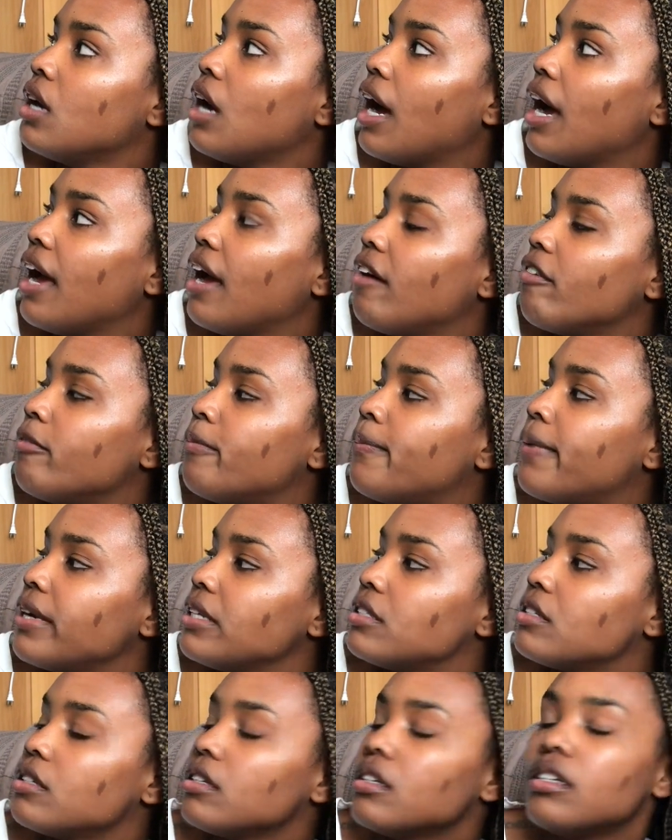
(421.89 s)
I have
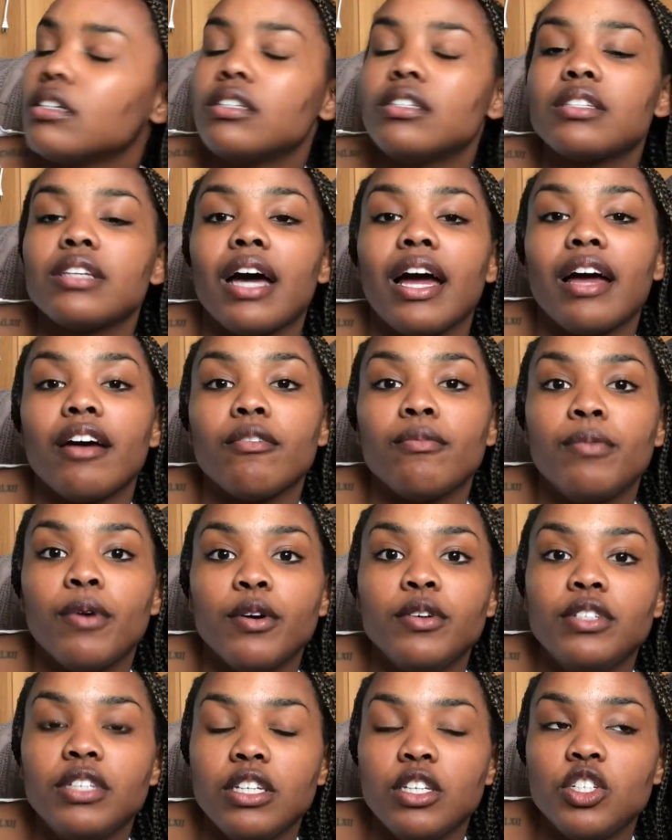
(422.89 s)
pretzels, I have
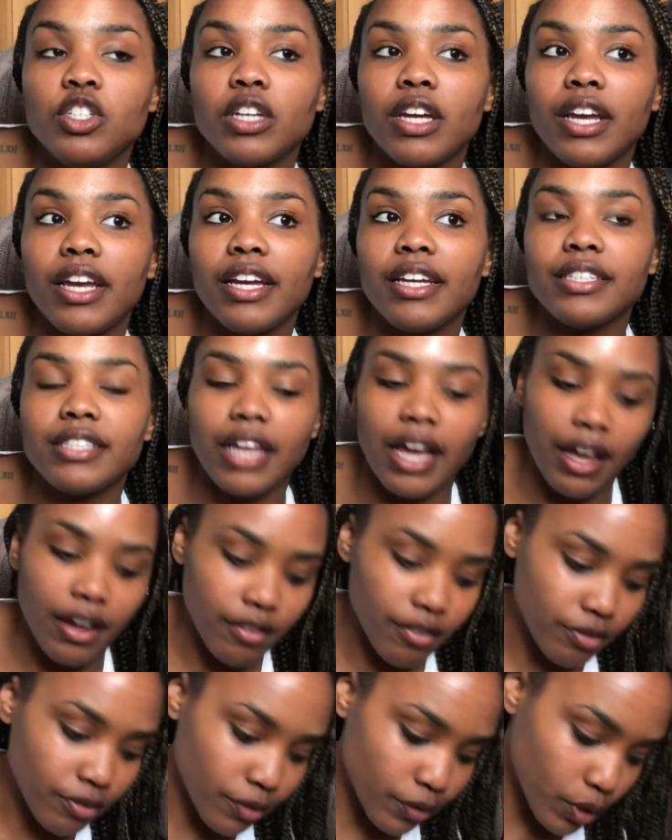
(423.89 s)
protein shakes, I
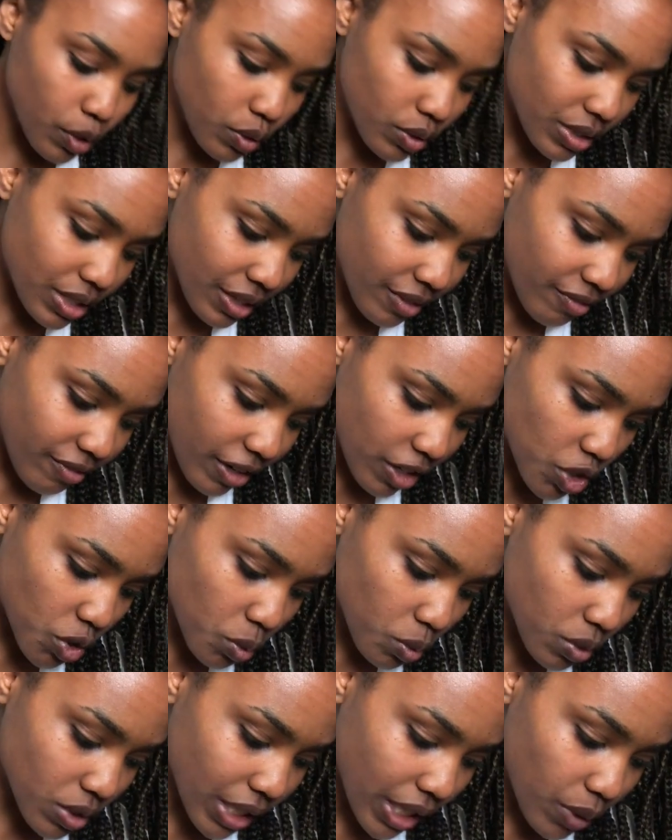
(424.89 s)
have fruits and
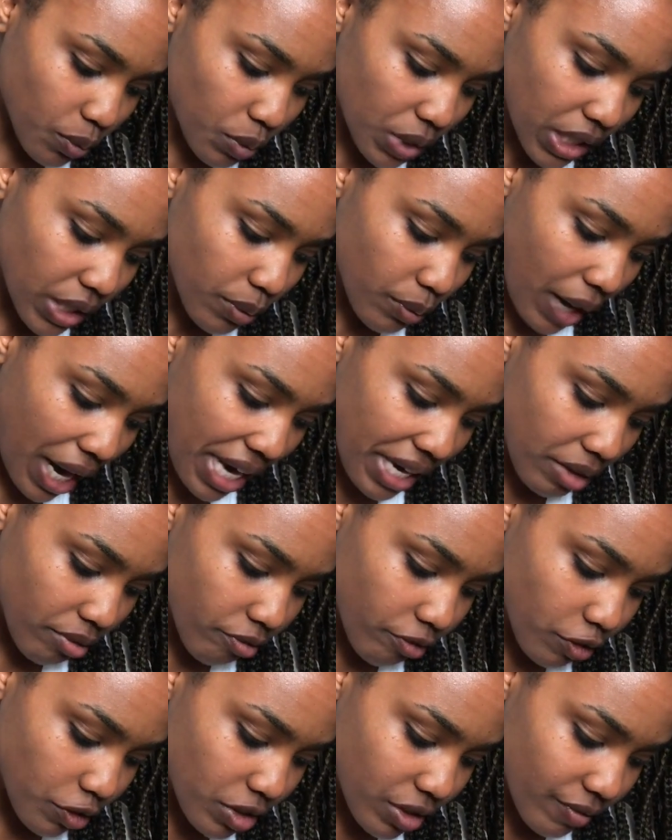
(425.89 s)
vegetables, like really random
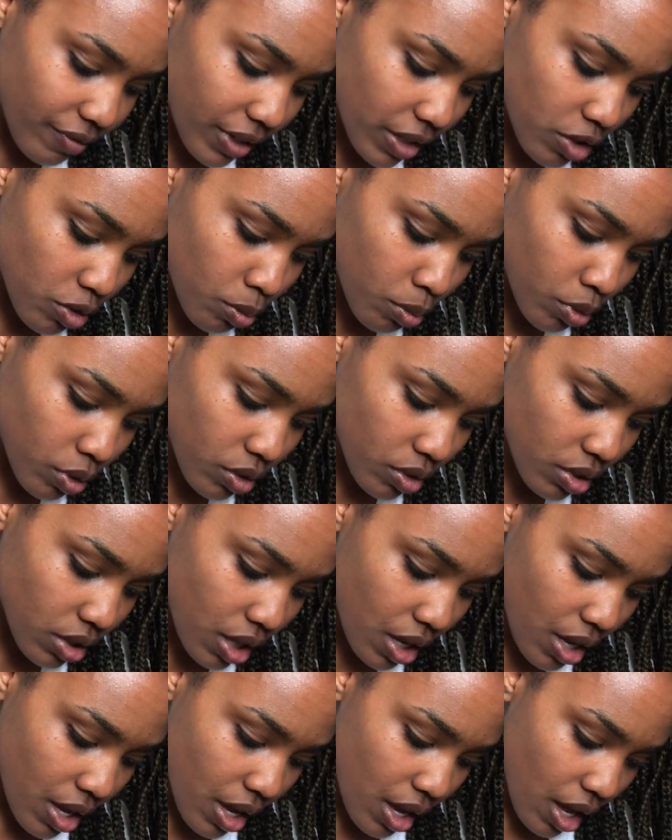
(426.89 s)
fruits and vegetables,
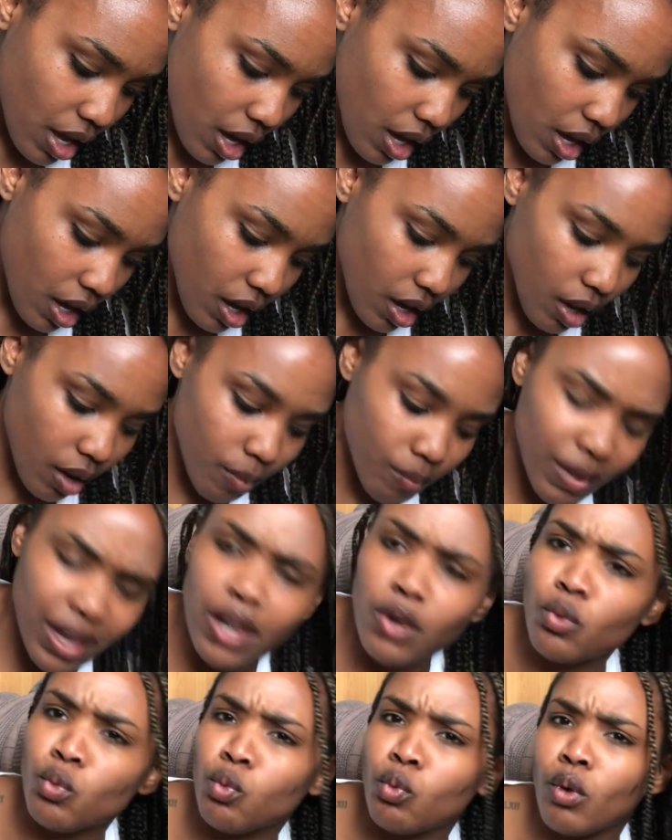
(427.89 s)

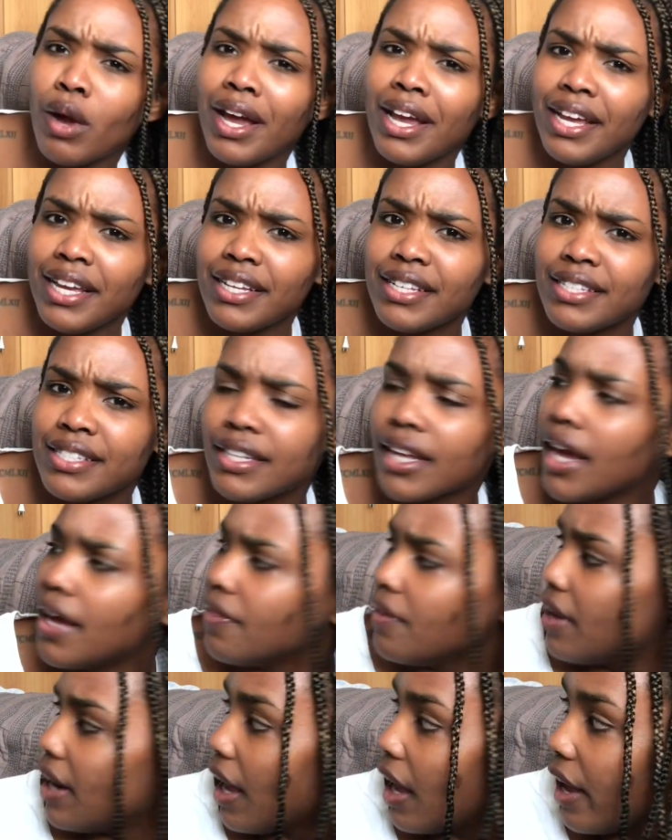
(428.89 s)
and rice,
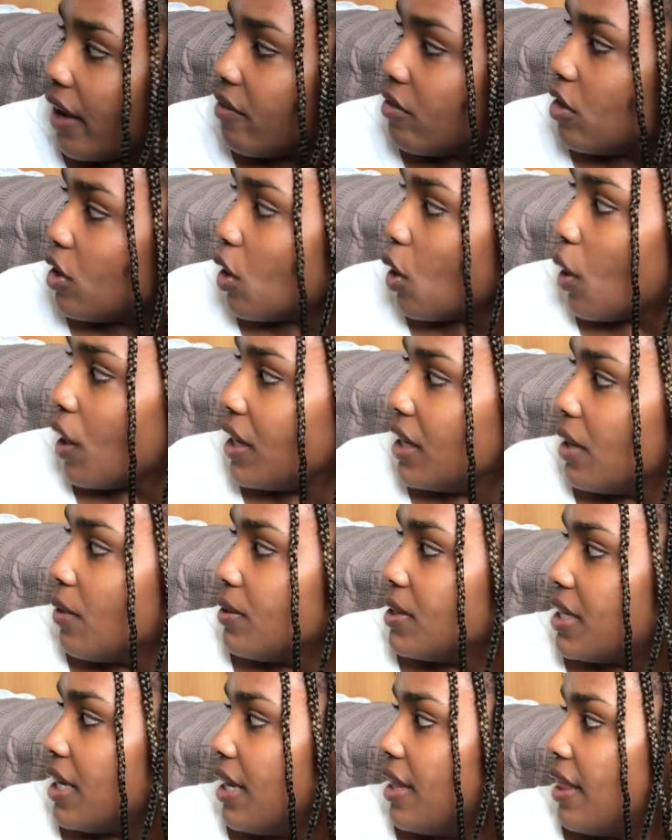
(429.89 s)
and then I have no idea
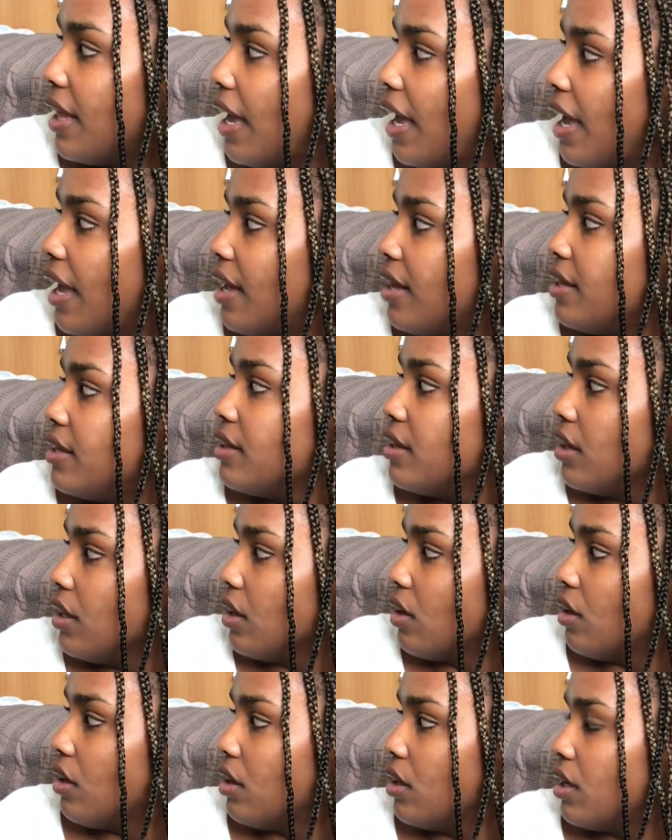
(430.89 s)
what's in that
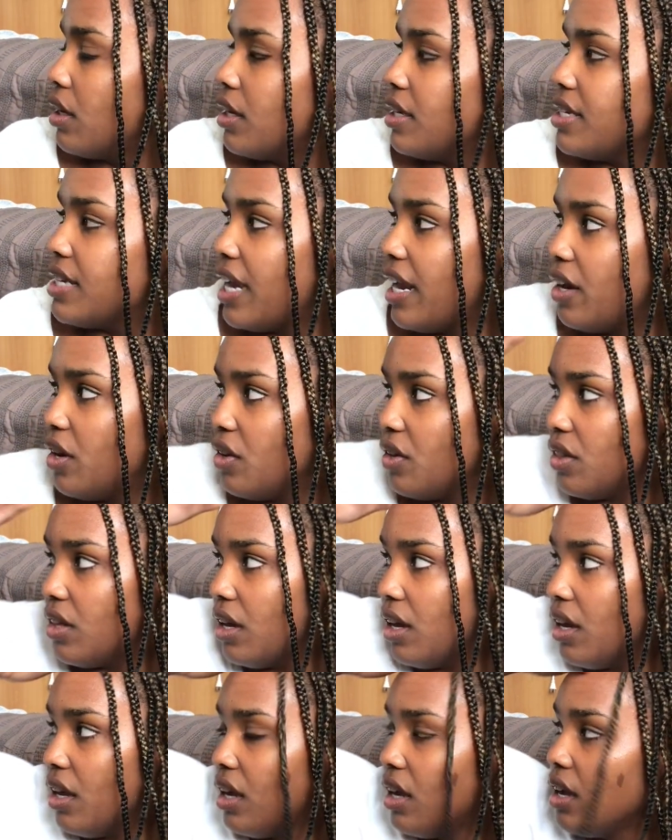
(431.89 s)
little container
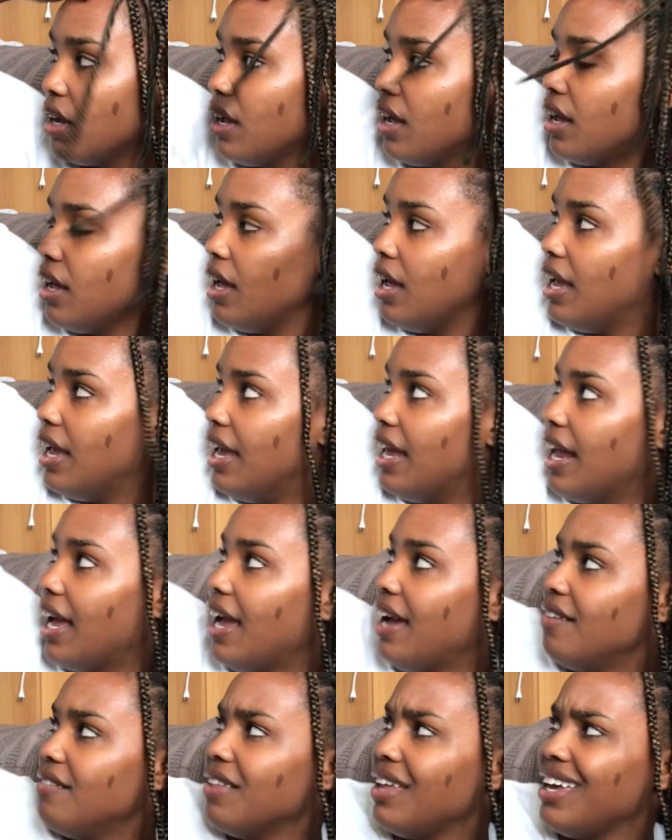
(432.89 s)
thing. And I
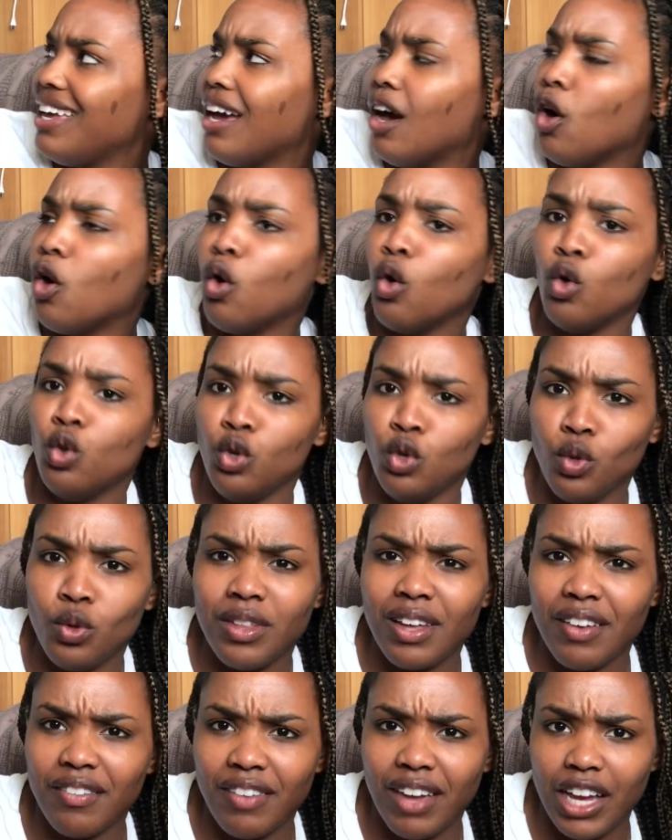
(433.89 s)
have like a whole new
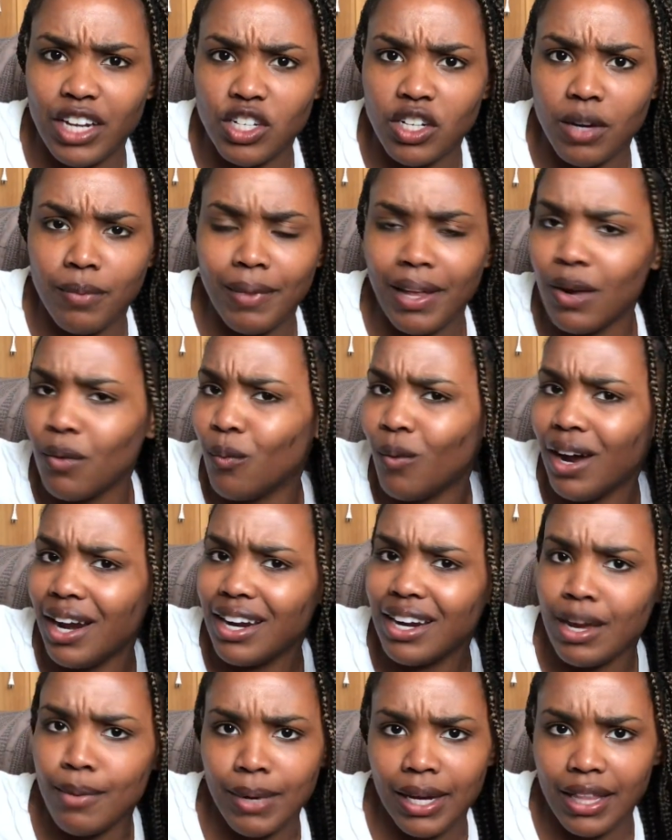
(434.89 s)
thing of ketchup. Like, why
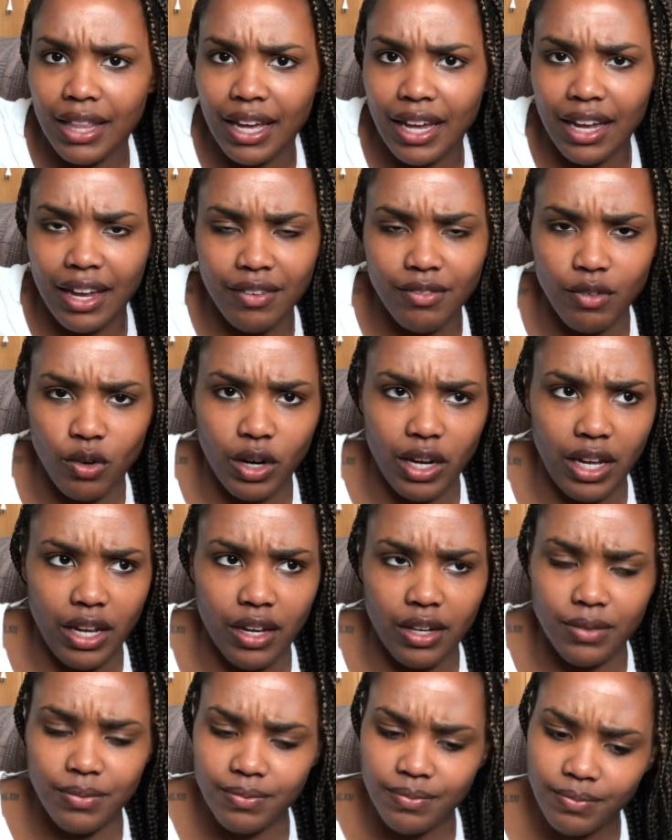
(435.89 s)
did I buy that? I have no
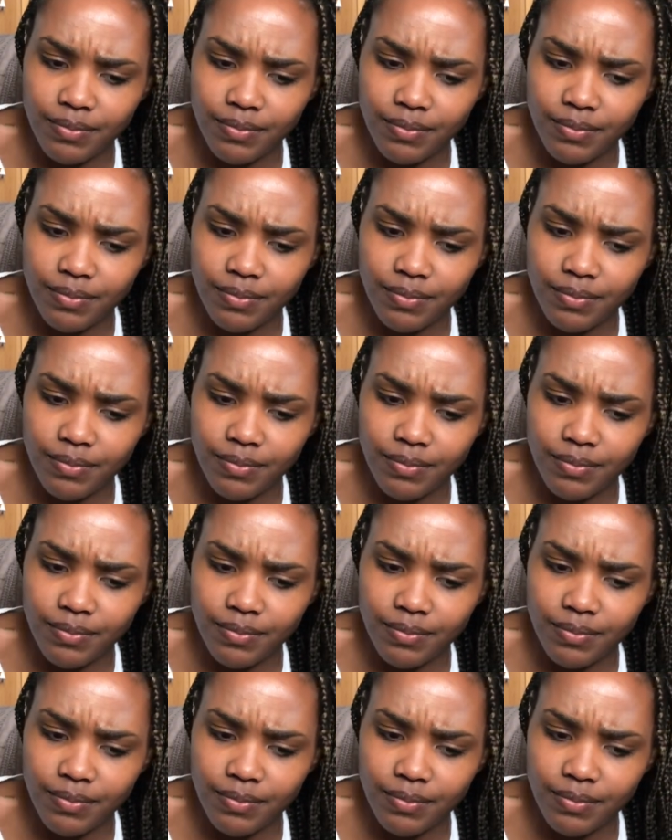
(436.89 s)
idea.